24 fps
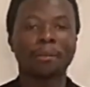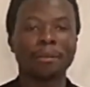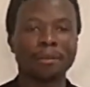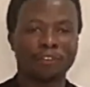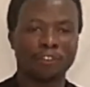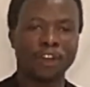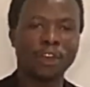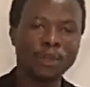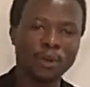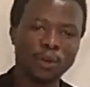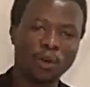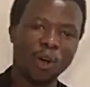
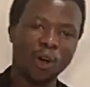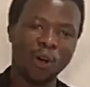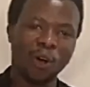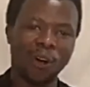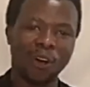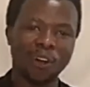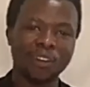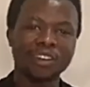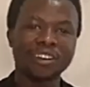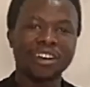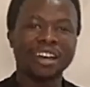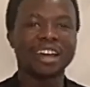Before you go
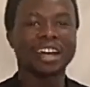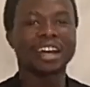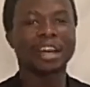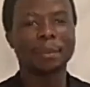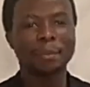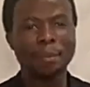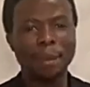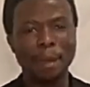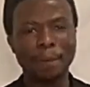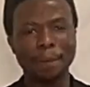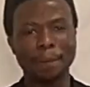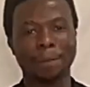on,
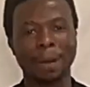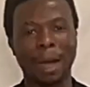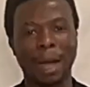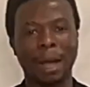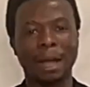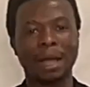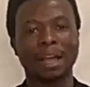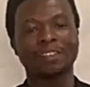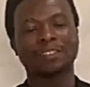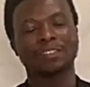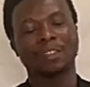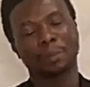
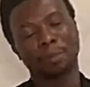remember